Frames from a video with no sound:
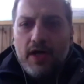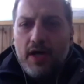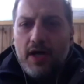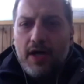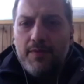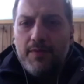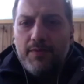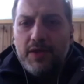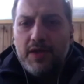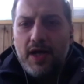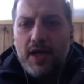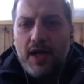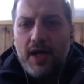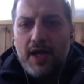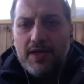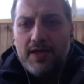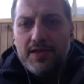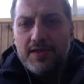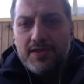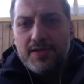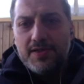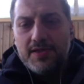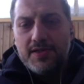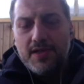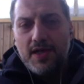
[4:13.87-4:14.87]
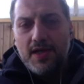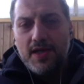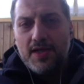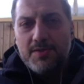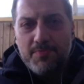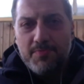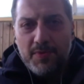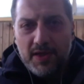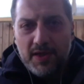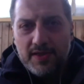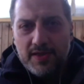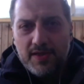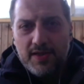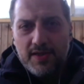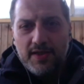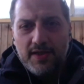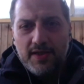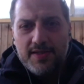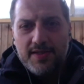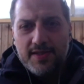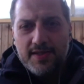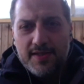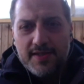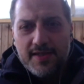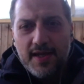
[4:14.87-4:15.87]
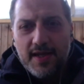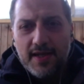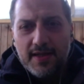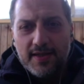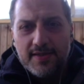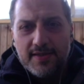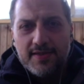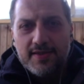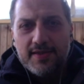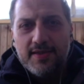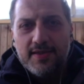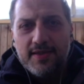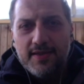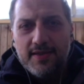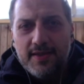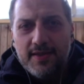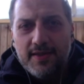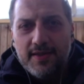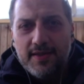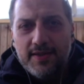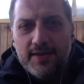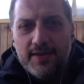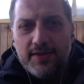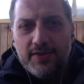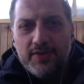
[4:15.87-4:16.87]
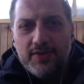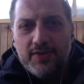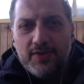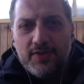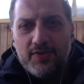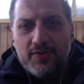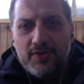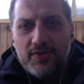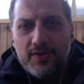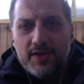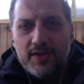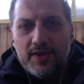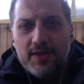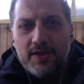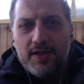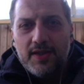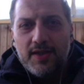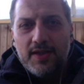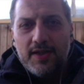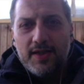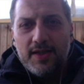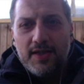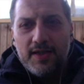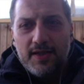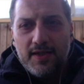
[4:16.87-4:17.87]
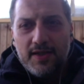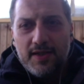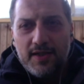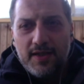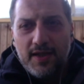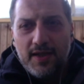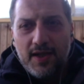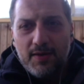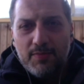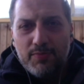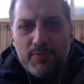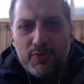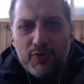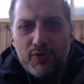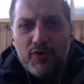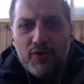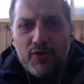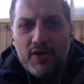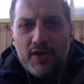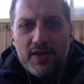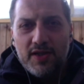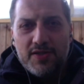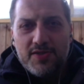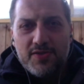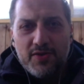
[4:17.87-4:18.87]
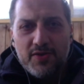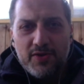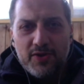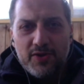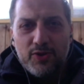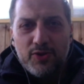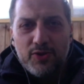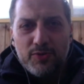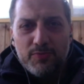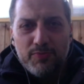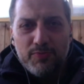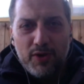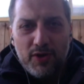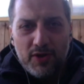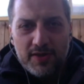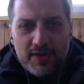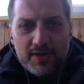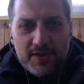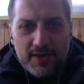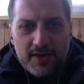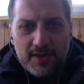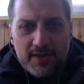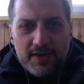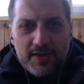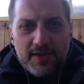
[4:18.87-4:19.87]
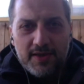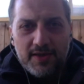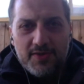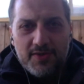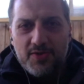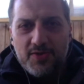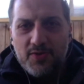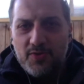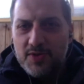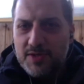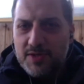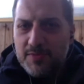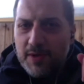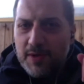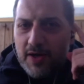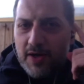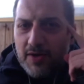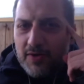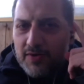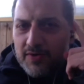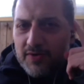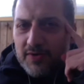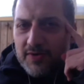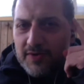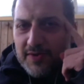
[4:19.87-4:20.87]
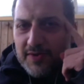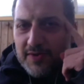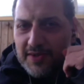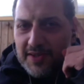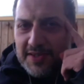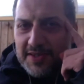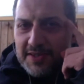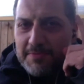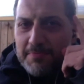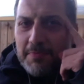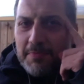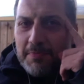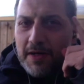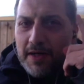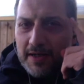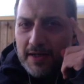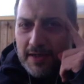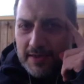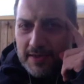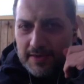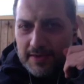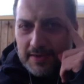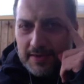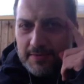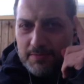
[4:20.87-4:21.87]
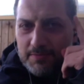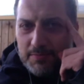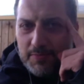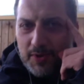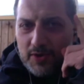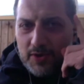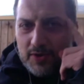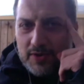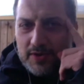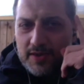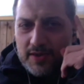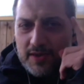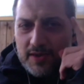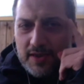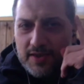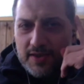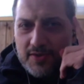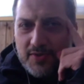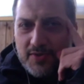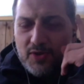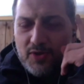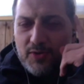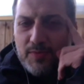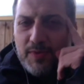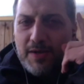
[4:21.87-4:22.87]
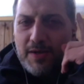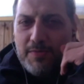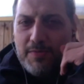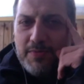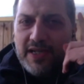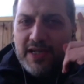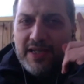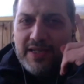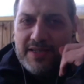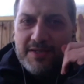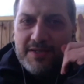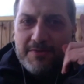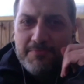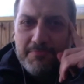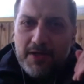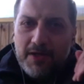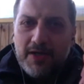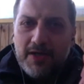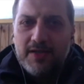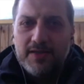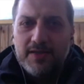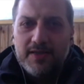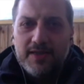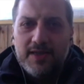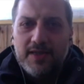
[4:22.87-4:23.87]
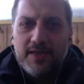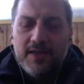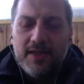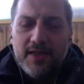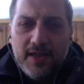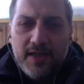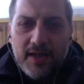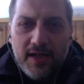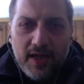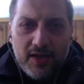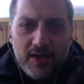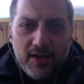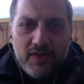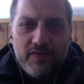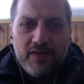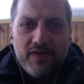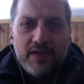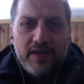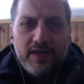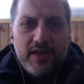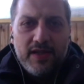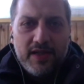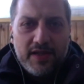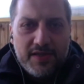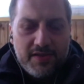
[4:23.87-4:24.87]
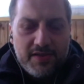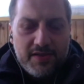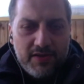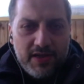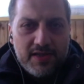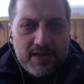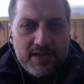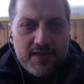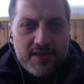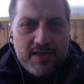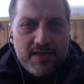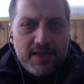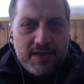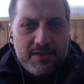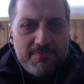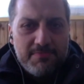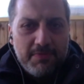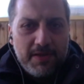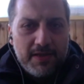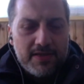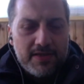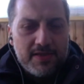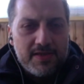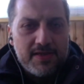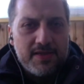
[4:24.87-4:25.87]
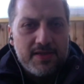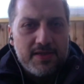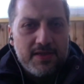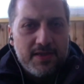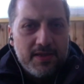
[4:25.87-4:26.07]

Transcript: i mean as as mike tyson says you know uh, a brawler is not a good boxer it's always about the smart mm. boxer it's all about being smart and over the next three to six months